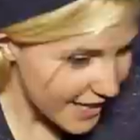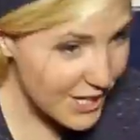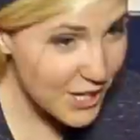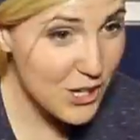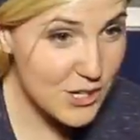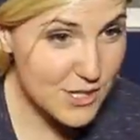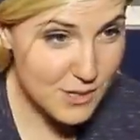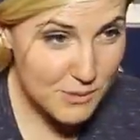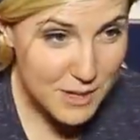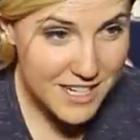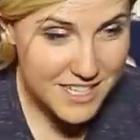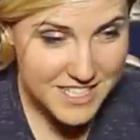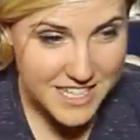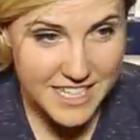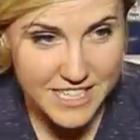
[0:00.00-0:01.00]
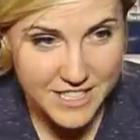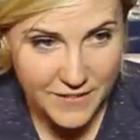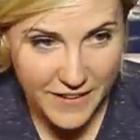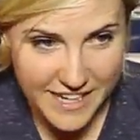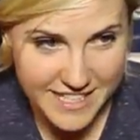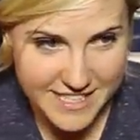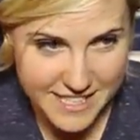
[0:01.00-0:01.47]
Here's your one chance,
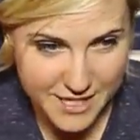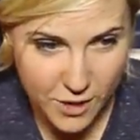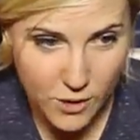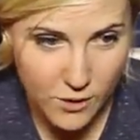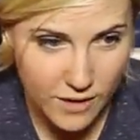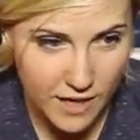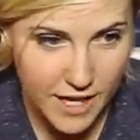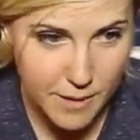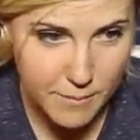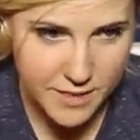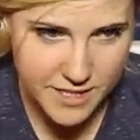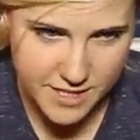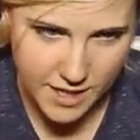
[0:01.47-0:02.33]
fancy, don't let me